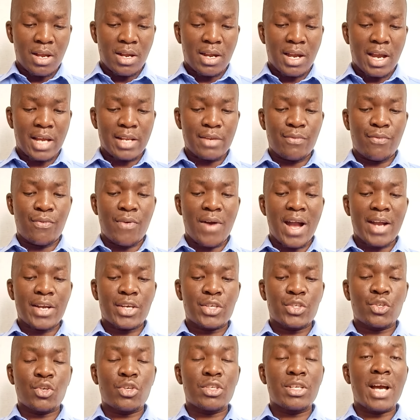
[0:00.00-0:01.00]
can
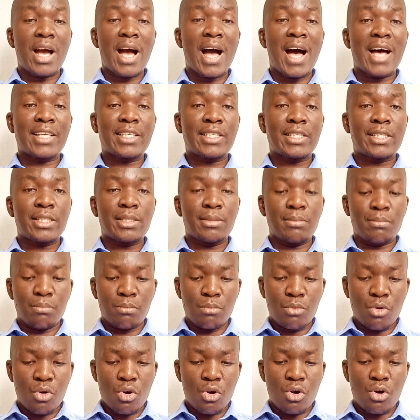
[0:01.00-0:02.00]
function as
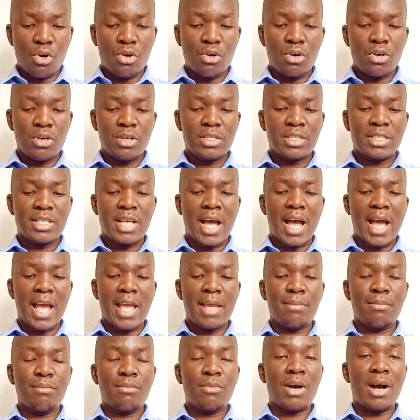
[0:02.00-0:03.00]
more
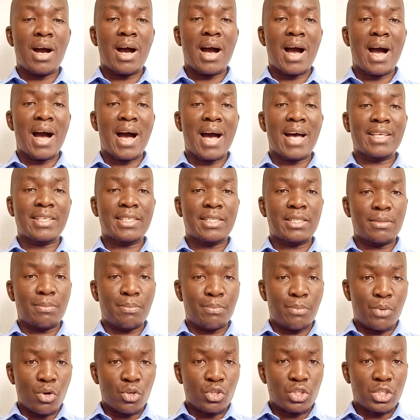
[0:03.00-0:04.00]
time as
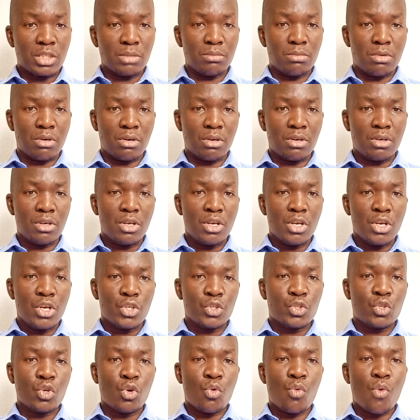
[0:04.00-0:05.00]
possible.
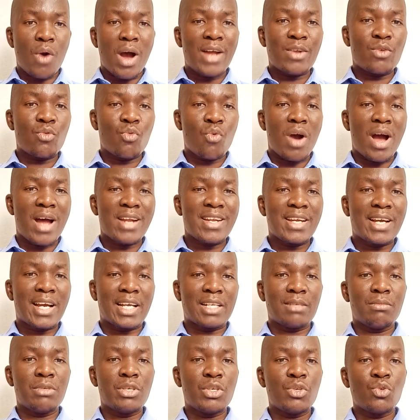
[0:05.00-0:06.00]
So one word
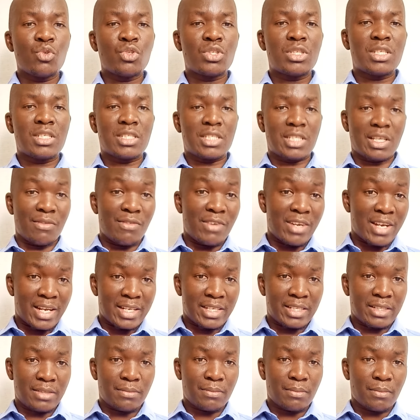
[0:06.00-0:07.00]
can be used
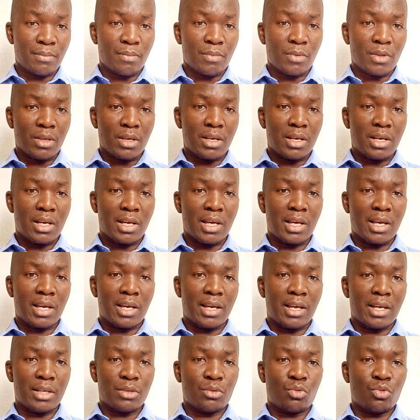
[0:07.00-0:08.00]
severally
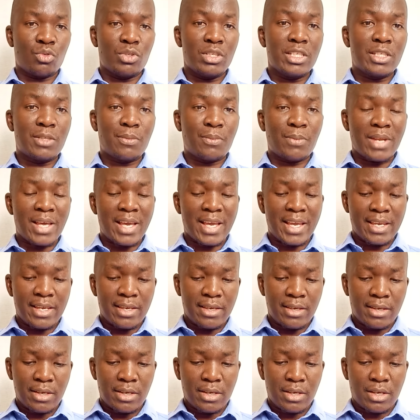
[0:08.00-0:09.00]
to
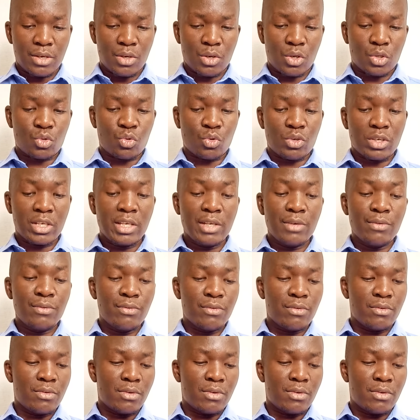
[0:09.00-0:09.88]
display or to give